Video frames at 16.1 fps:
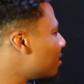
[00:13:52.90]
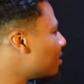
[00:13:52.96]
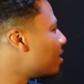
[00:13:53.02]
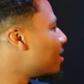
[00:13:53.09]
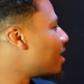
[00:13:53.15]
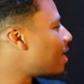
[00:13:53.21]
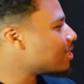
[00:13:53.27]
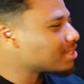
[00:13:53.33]

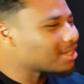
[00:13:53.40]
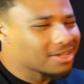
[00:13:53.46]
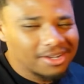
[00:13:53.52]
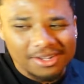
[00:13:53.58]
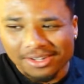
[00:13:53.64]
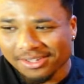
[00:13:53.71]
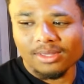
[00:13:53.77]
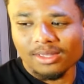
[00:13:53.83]
yeah. I don't
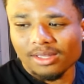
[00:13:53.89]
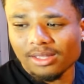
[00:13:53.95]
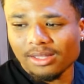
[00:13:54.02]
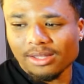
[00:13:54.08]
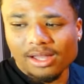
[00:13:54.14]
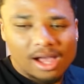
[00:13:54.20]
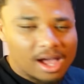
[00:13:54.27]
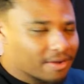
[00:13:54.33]
know. You know
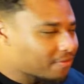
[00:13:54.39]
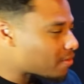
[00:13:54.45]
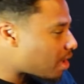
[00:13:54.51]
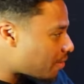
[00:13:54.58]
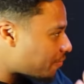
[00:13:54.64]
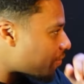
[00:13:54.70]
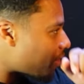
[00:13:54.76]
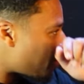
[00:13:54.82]
how to make I, these
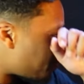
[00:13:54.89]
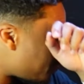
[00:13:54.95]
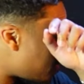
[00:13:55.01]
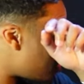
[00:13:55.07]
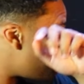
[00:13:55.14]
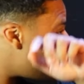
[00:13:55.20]
I, beats. I think